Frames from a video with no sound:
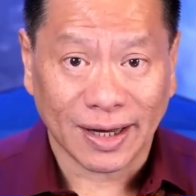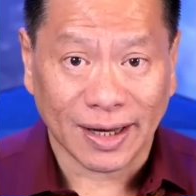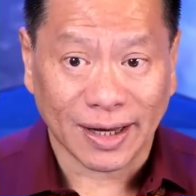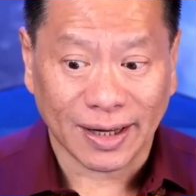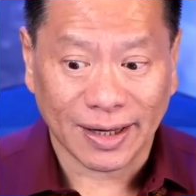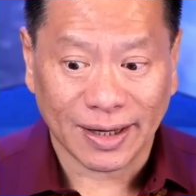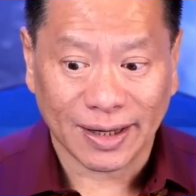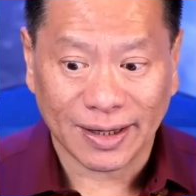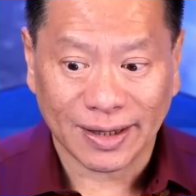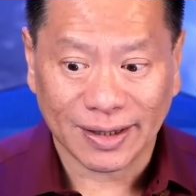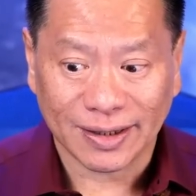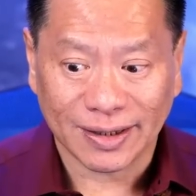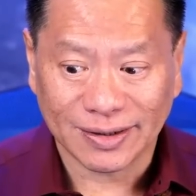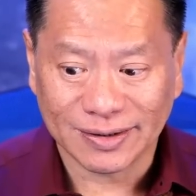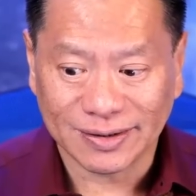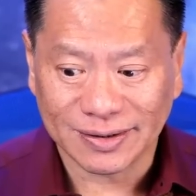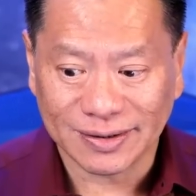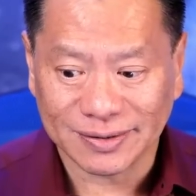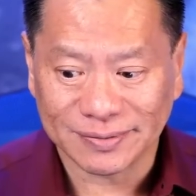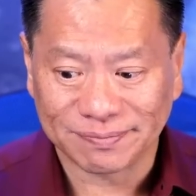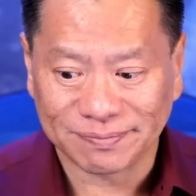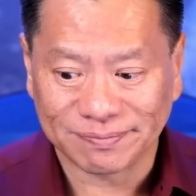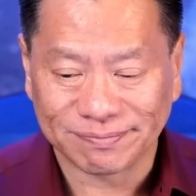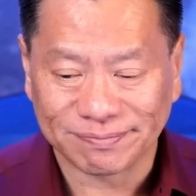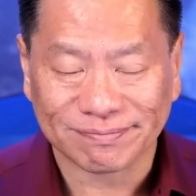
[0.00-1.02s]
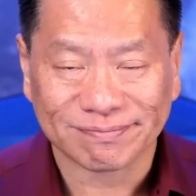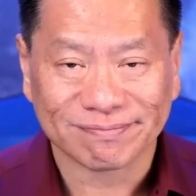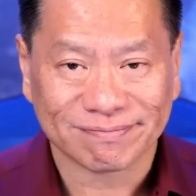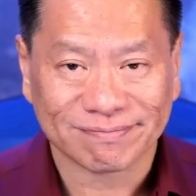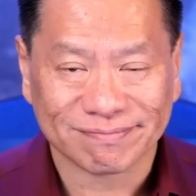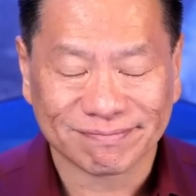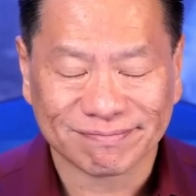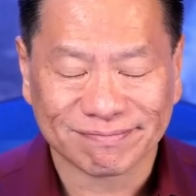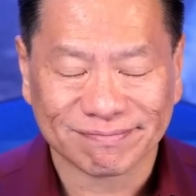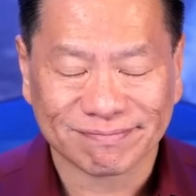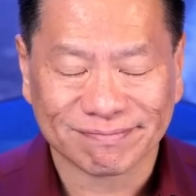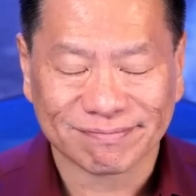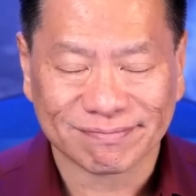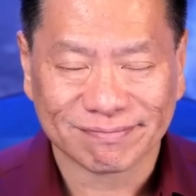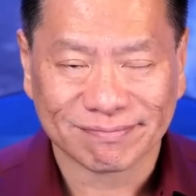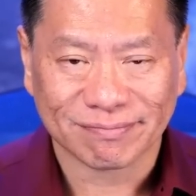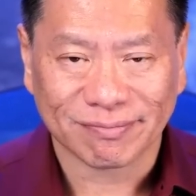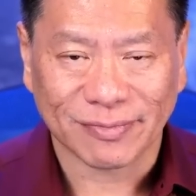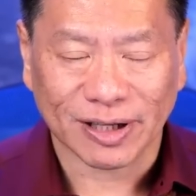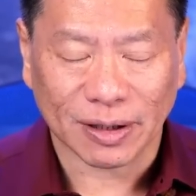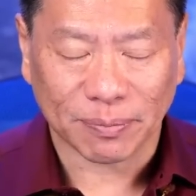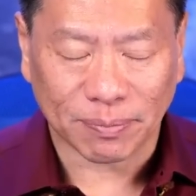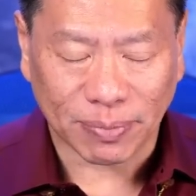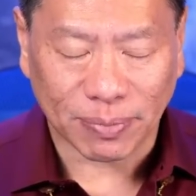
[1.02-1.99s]
And
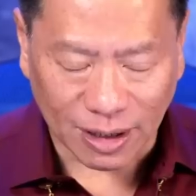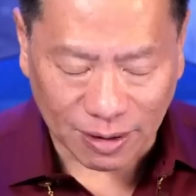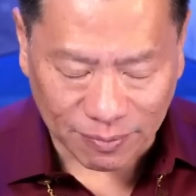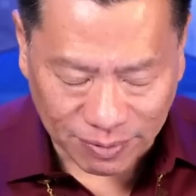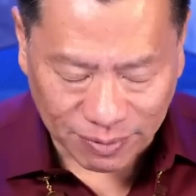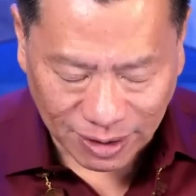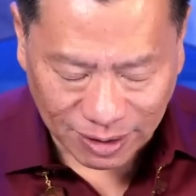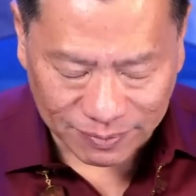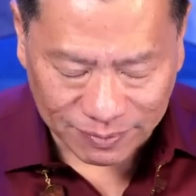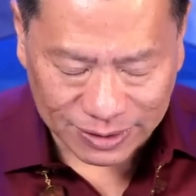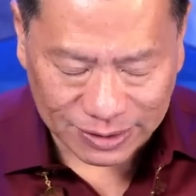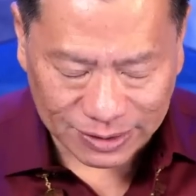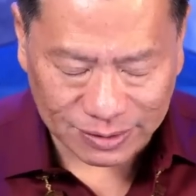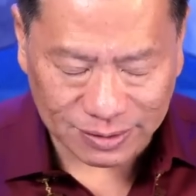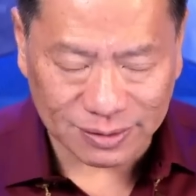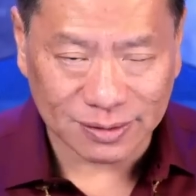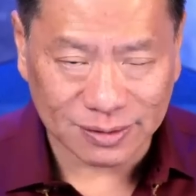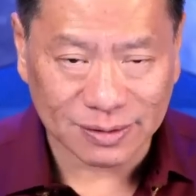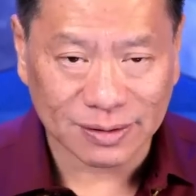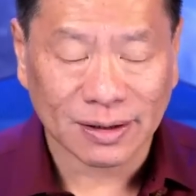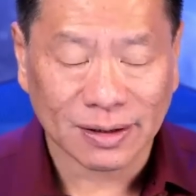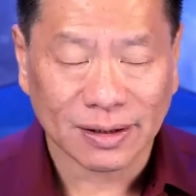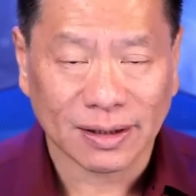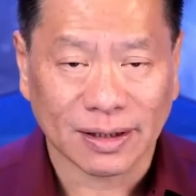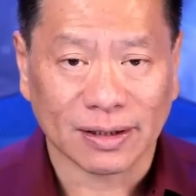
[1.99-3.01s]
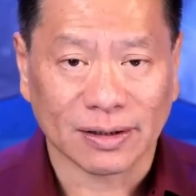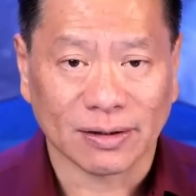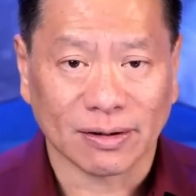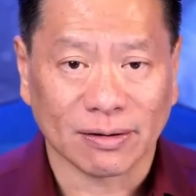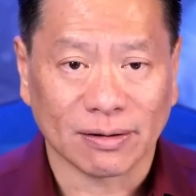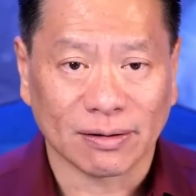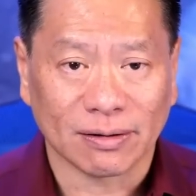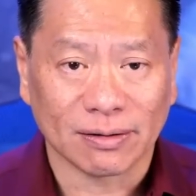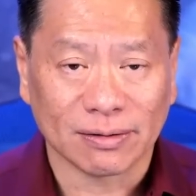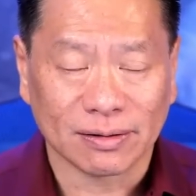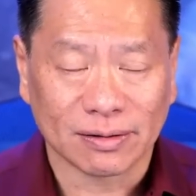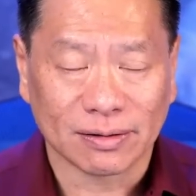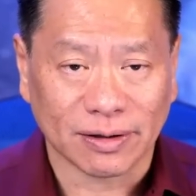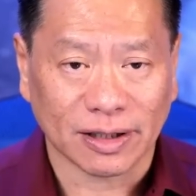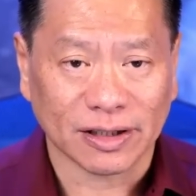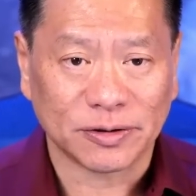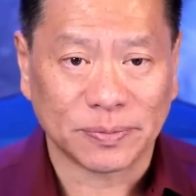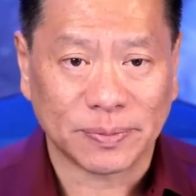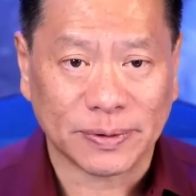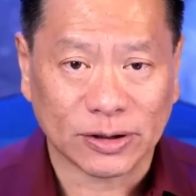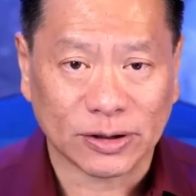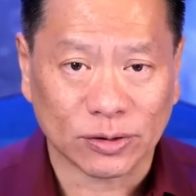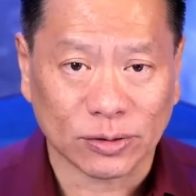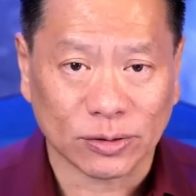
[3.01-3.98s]
may the Para Brahman and all the great
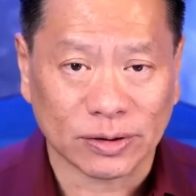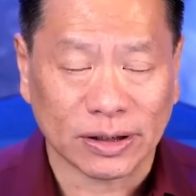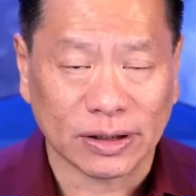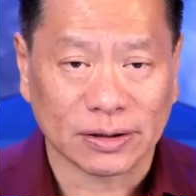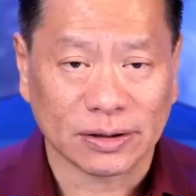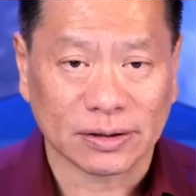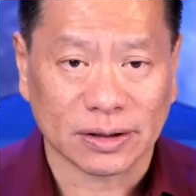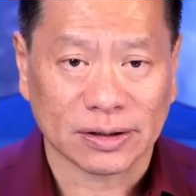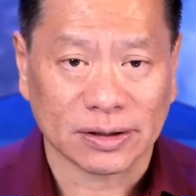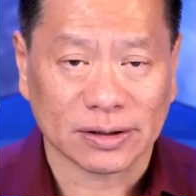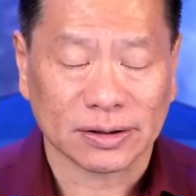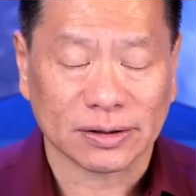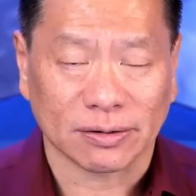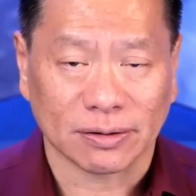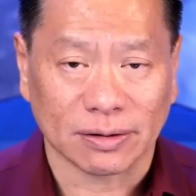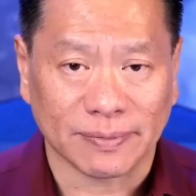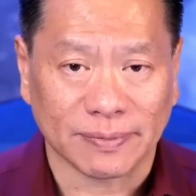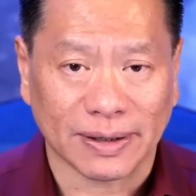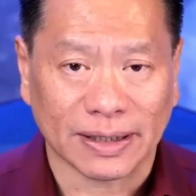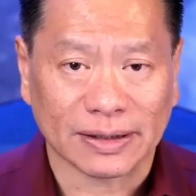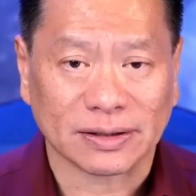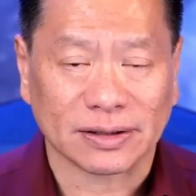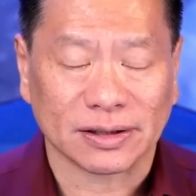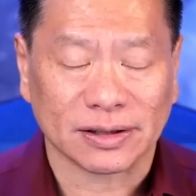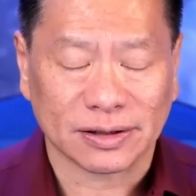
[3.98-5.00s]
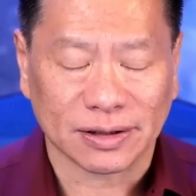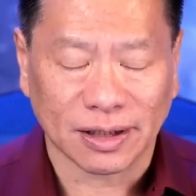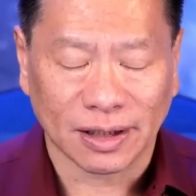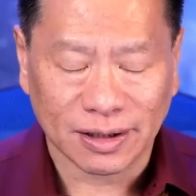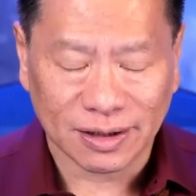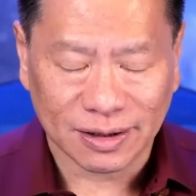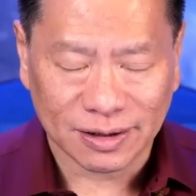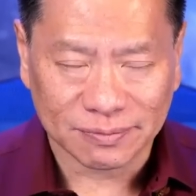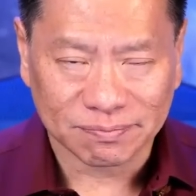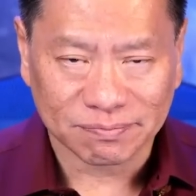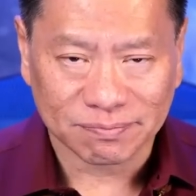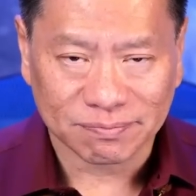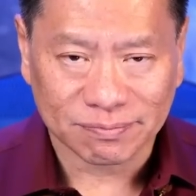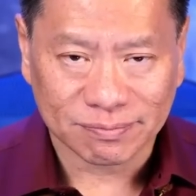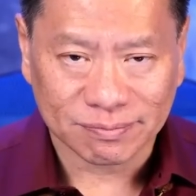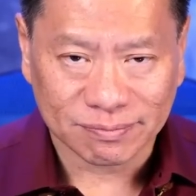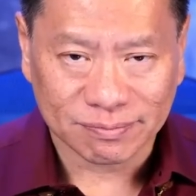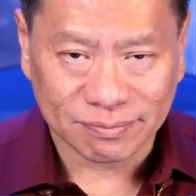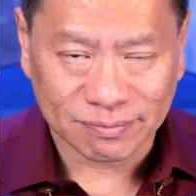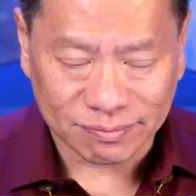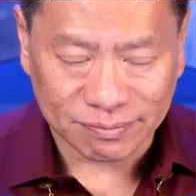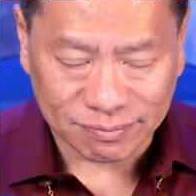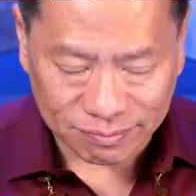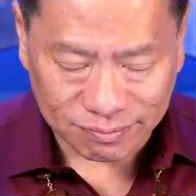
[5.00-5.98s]
spiritual teachers, holy masters,
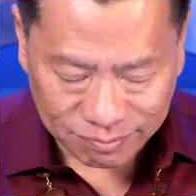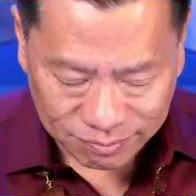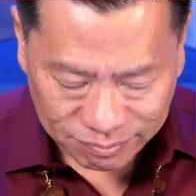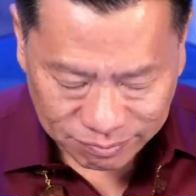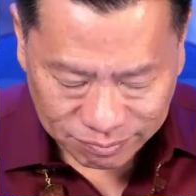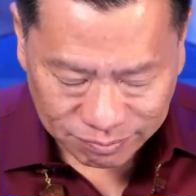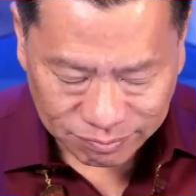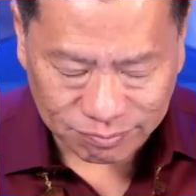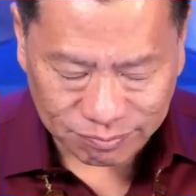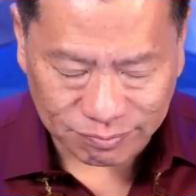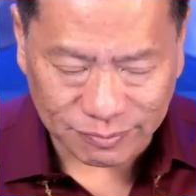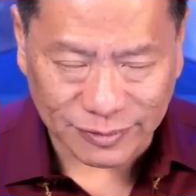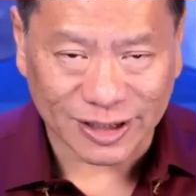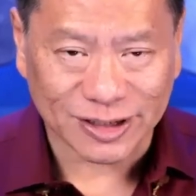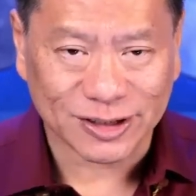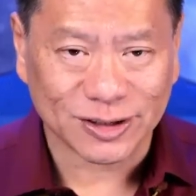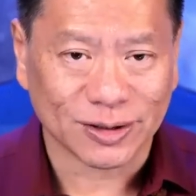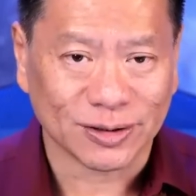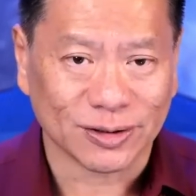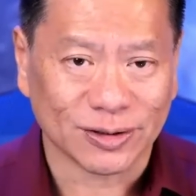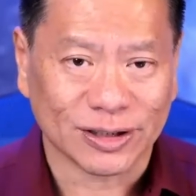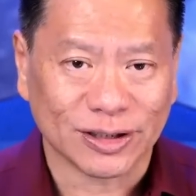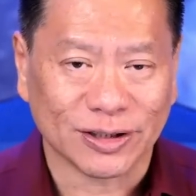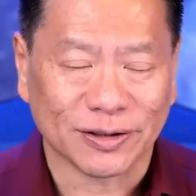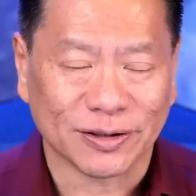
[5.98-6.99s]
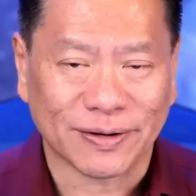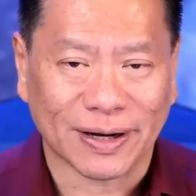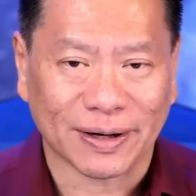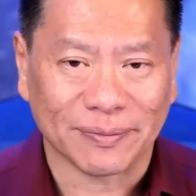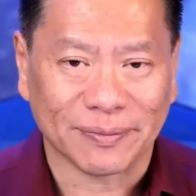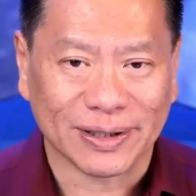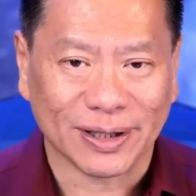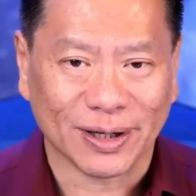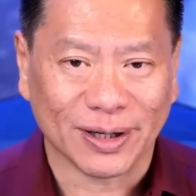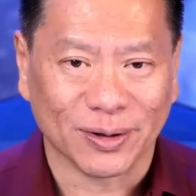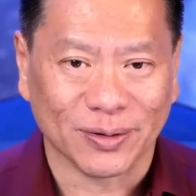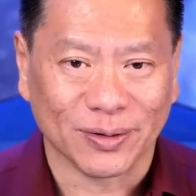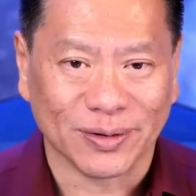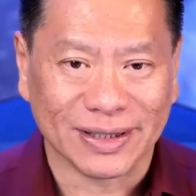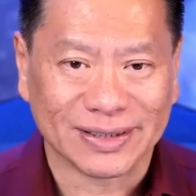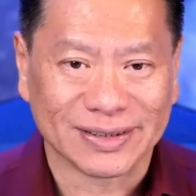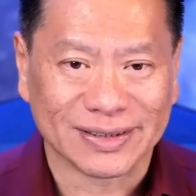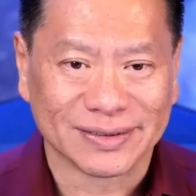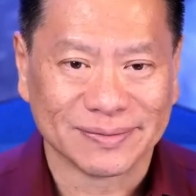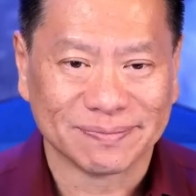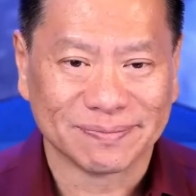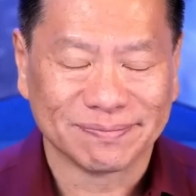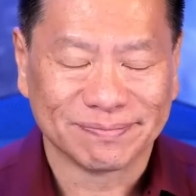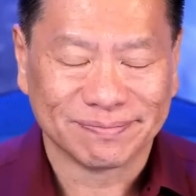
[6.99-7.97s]
bless you and your family
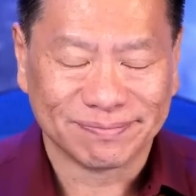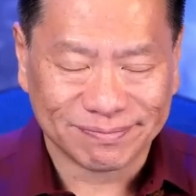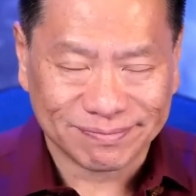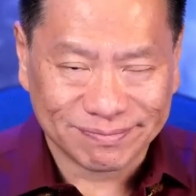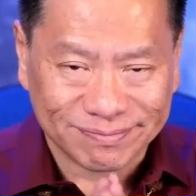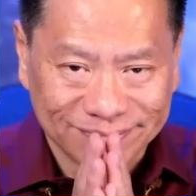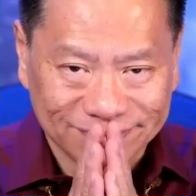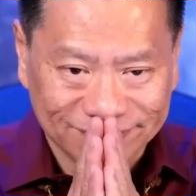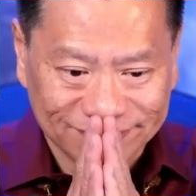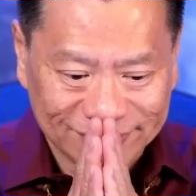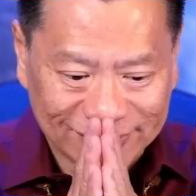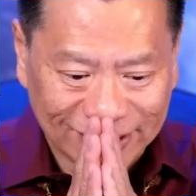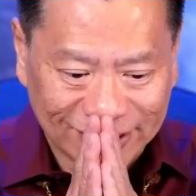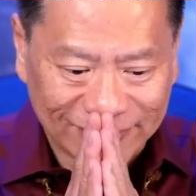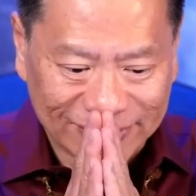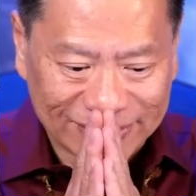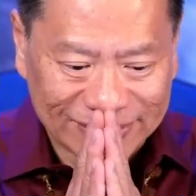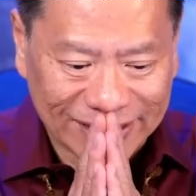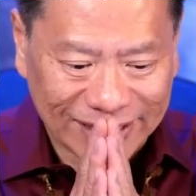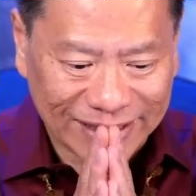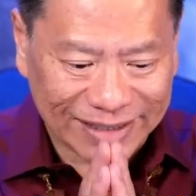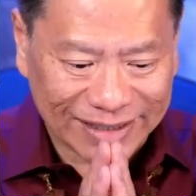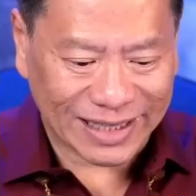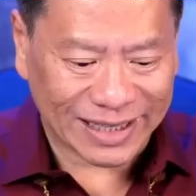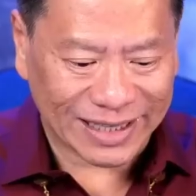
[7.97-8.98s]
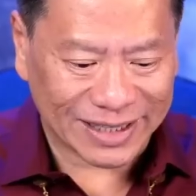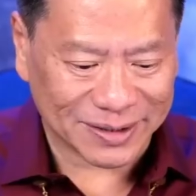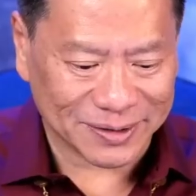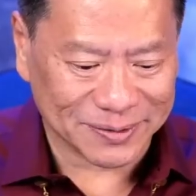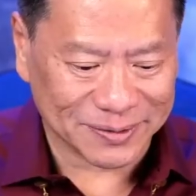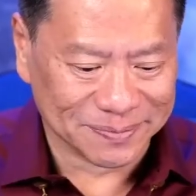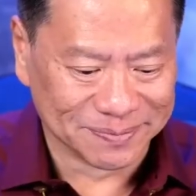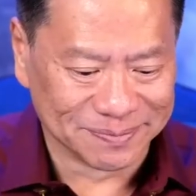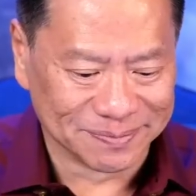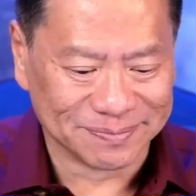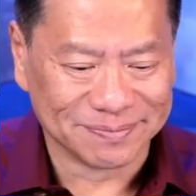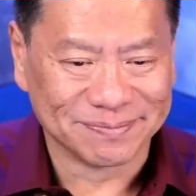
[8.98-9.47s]
always. Namaste. Thank you.